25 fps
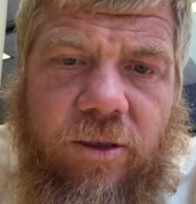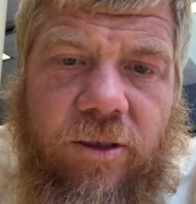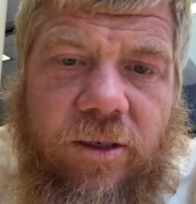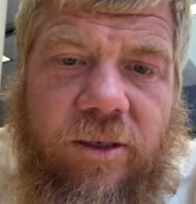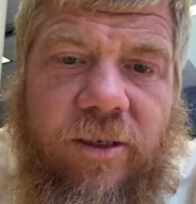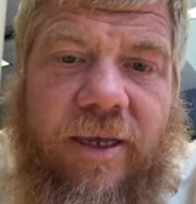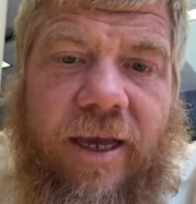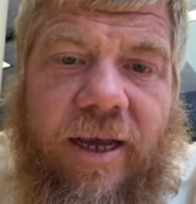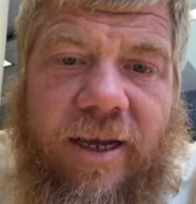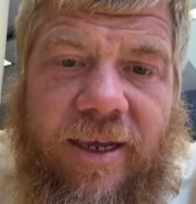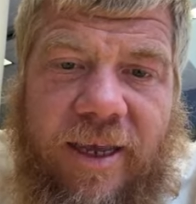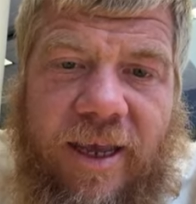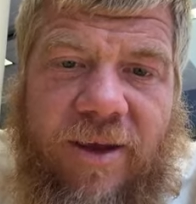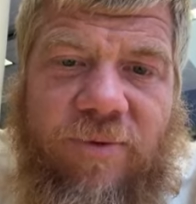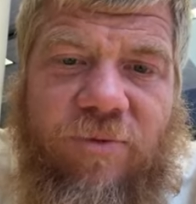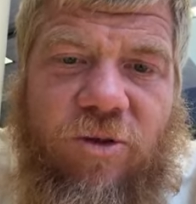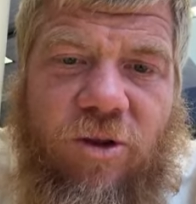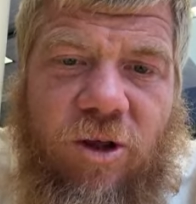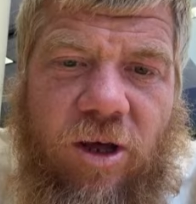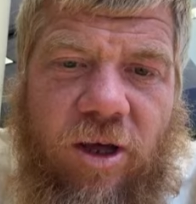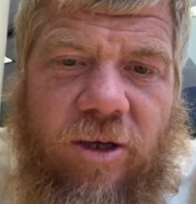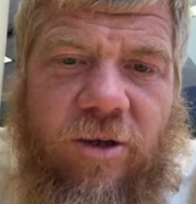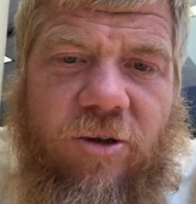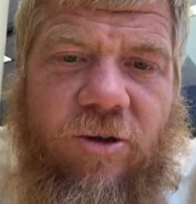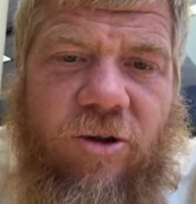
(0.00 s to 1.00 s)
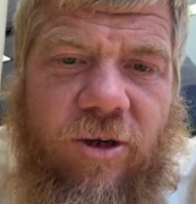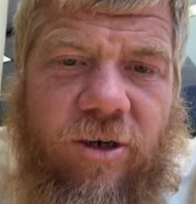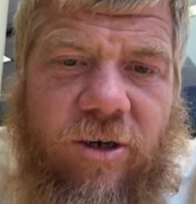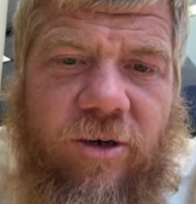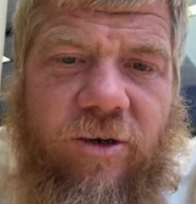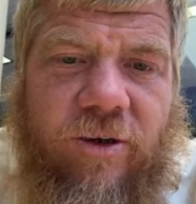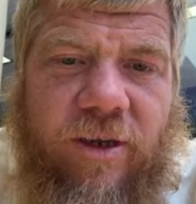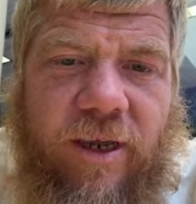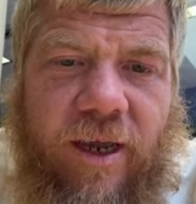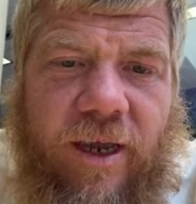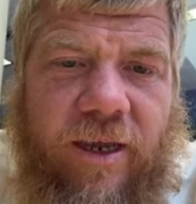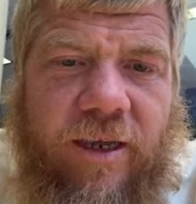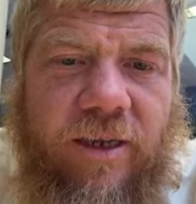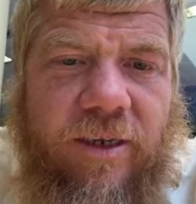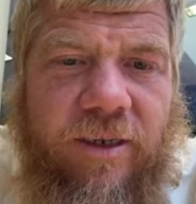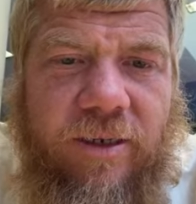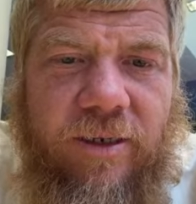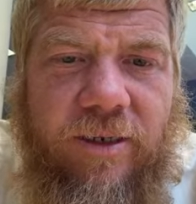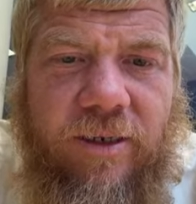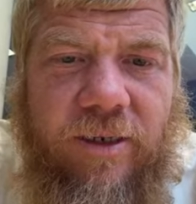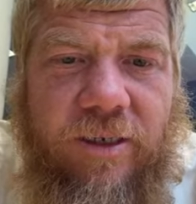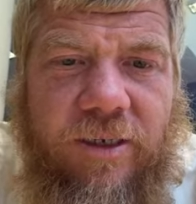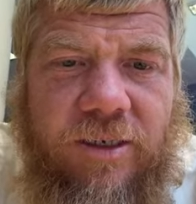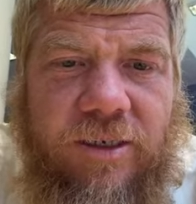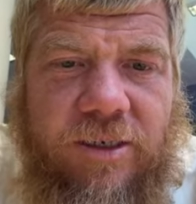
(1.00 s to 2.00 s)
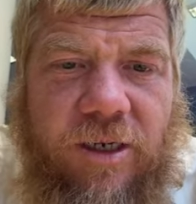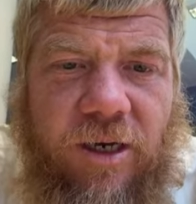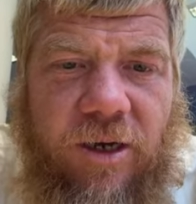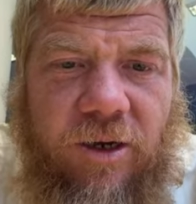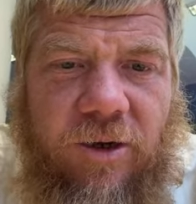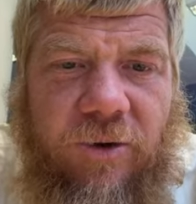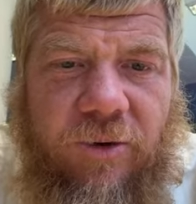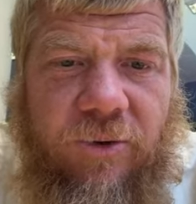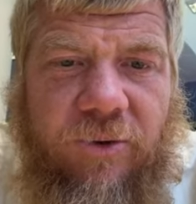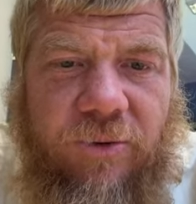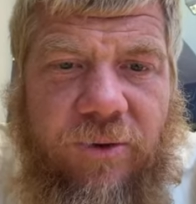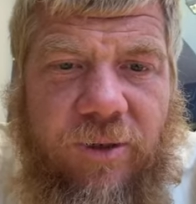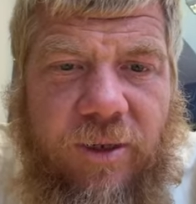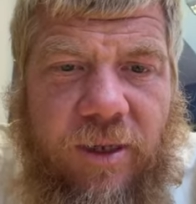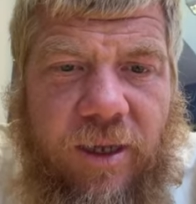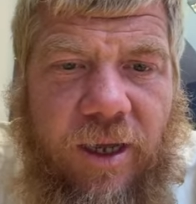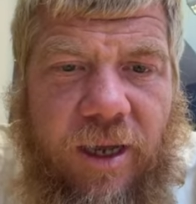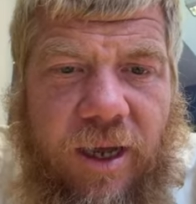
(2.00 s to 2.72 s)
Yeah, Cave Junction, okay. So,